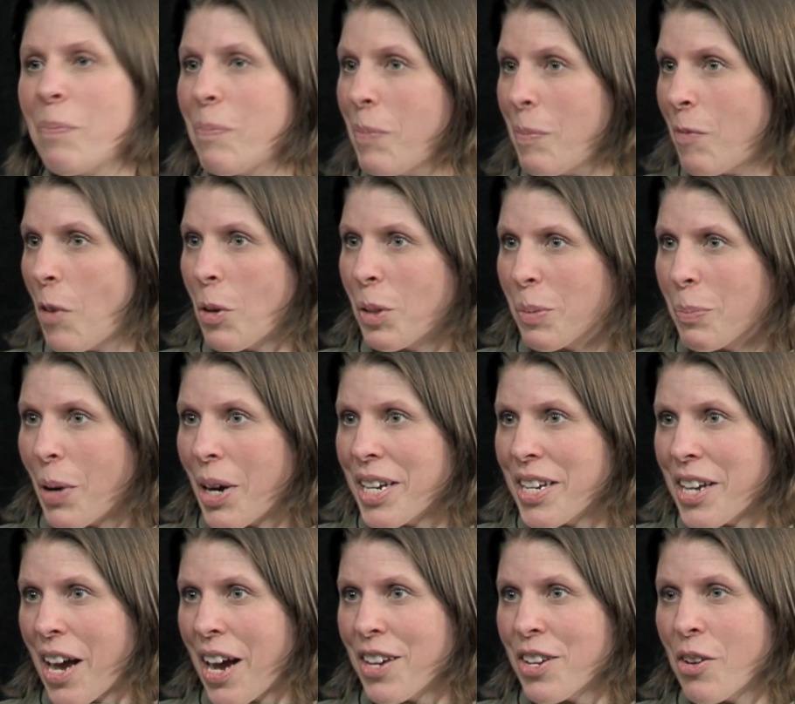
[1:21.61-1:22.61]
Folks might
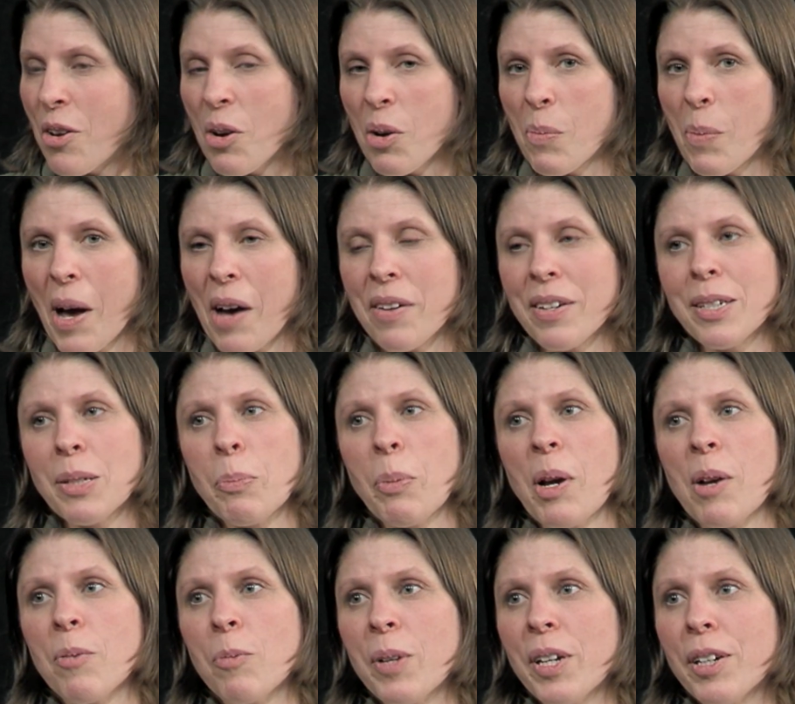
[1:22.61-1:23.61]
not know about us,
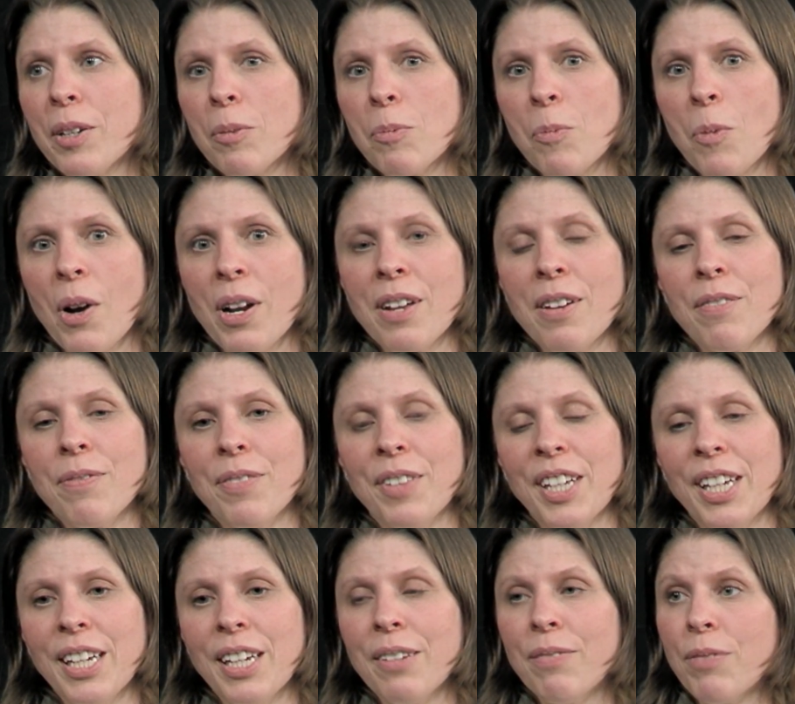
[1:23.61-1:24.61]
but we're one of
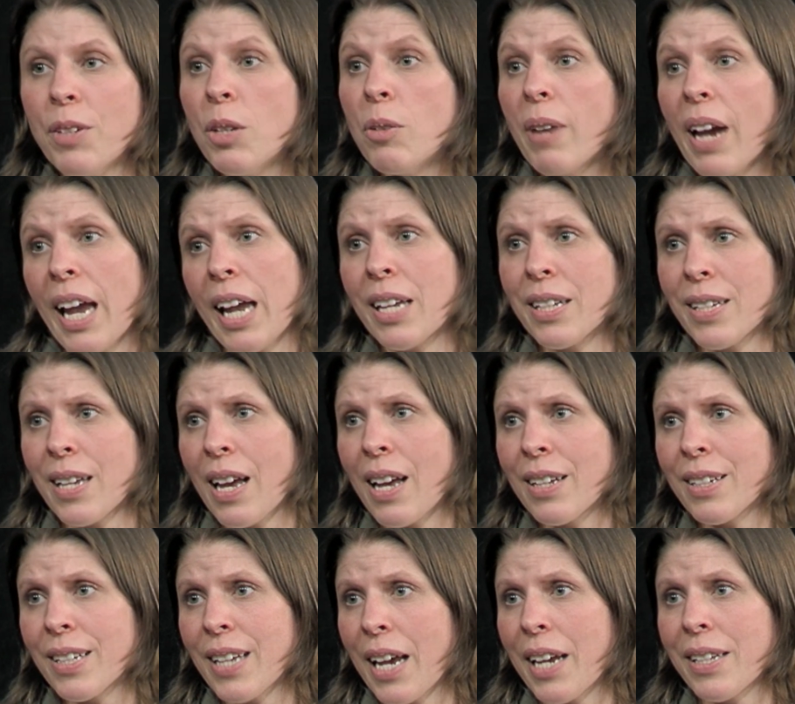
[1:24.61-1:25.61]
the few
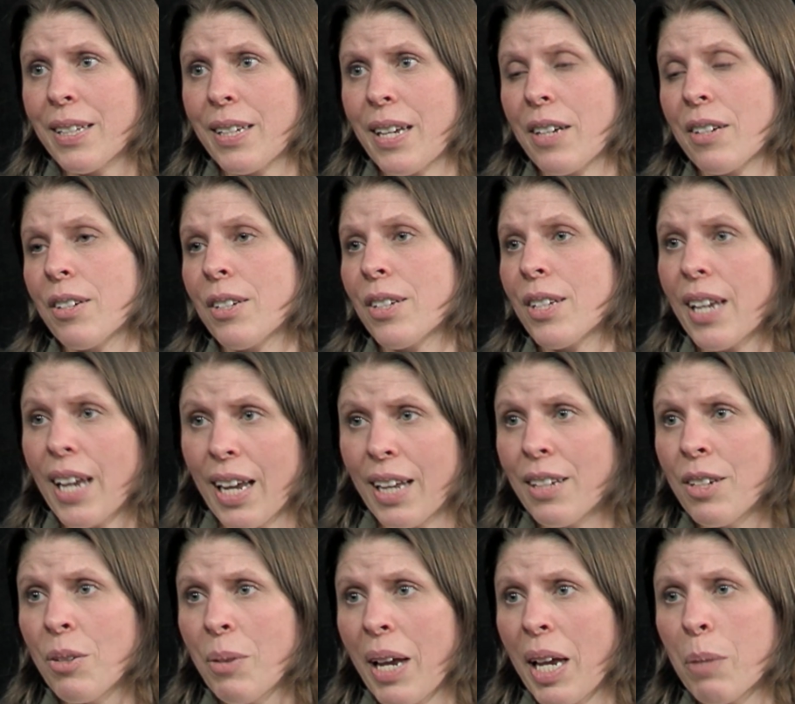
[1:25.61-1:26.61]
hands-on science centers
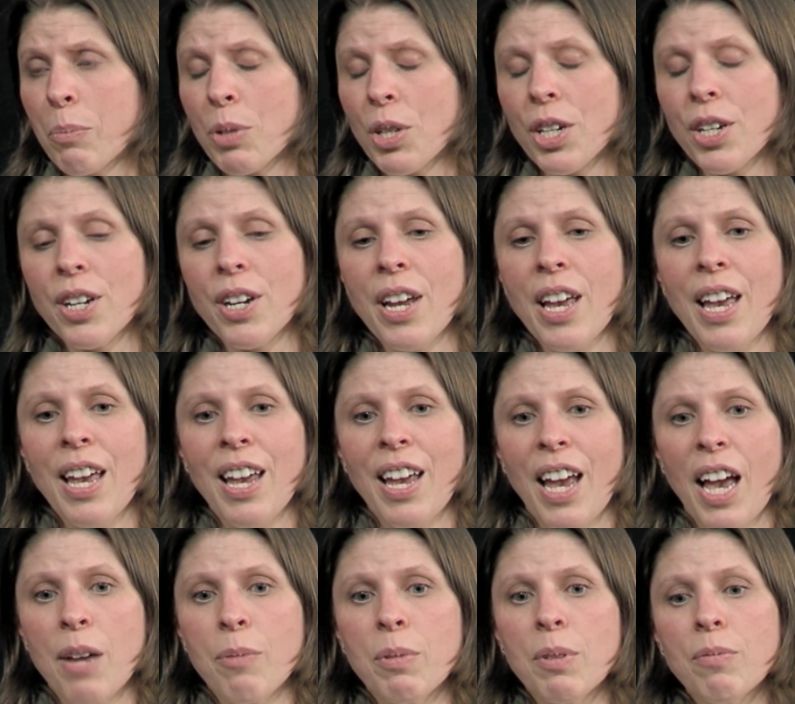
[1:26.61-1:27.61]
in New Hampshire,
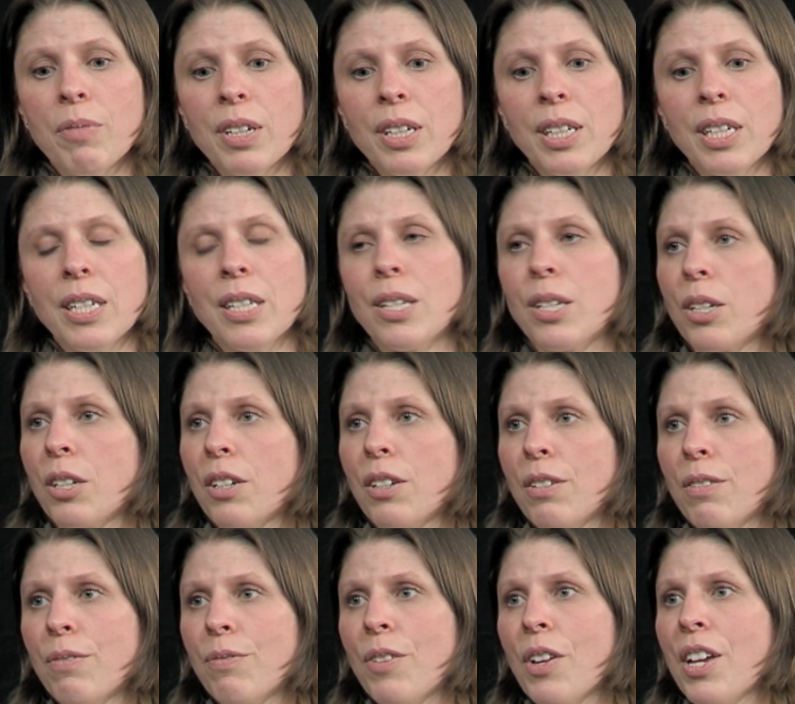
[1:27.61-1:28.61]
and we really
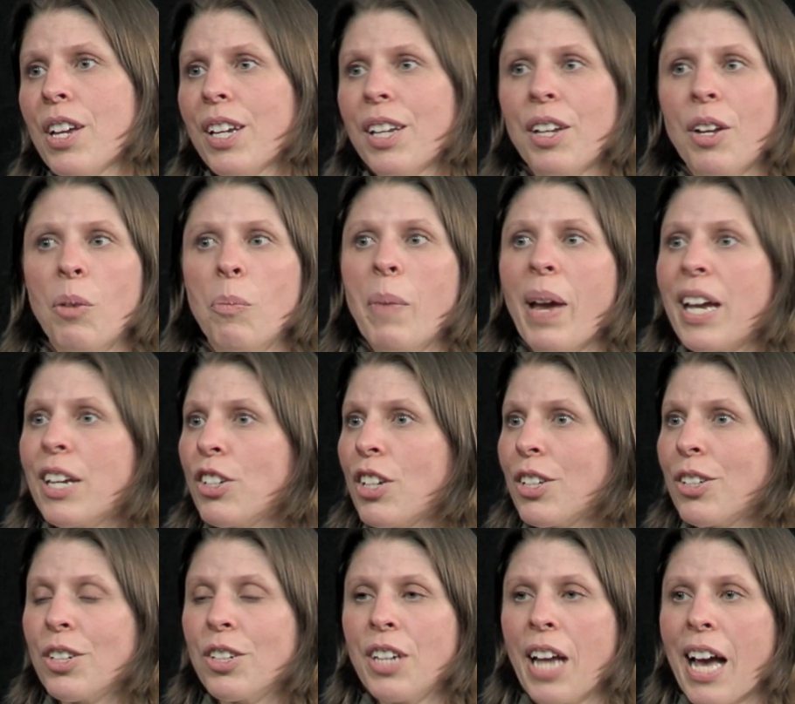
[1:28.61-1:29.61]
serve
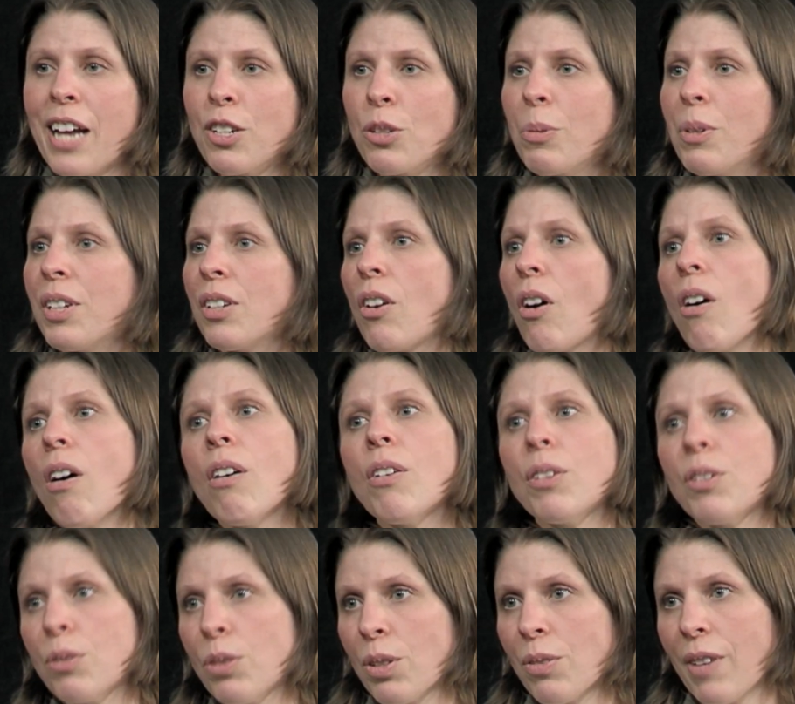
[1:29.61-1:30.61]
Manchester, Nashua, and all
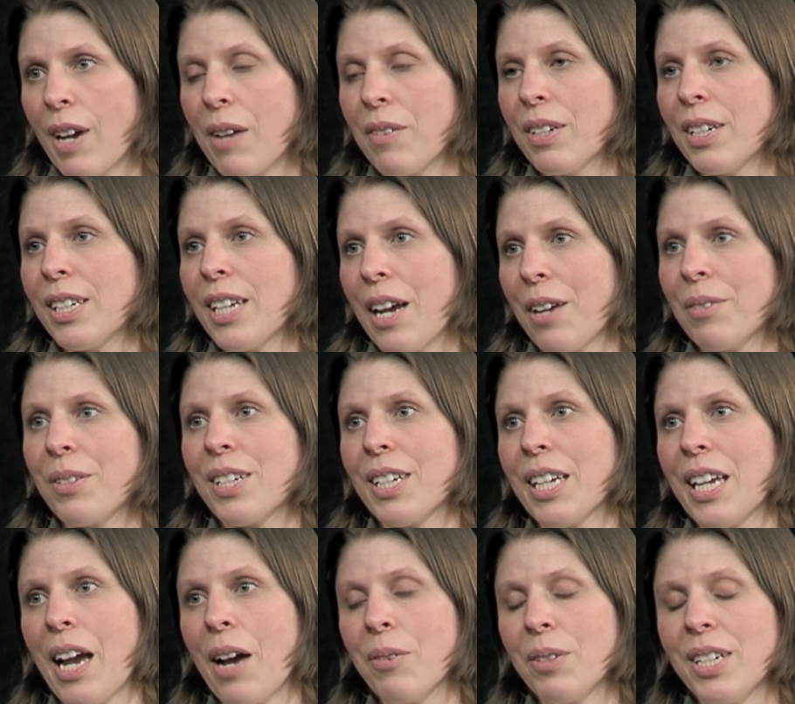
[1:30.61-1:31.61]
those surrounding towns and
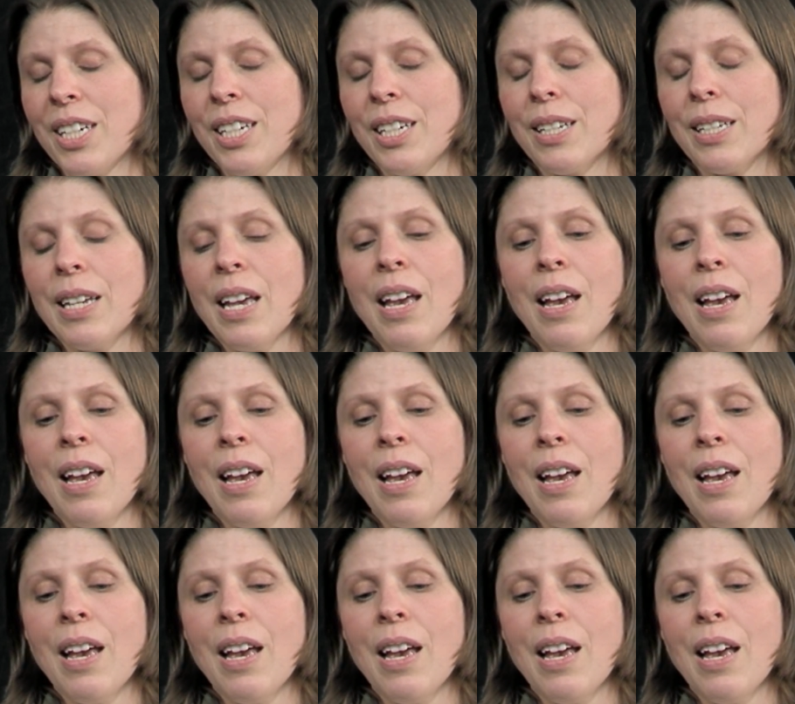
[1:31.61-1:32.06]
counties.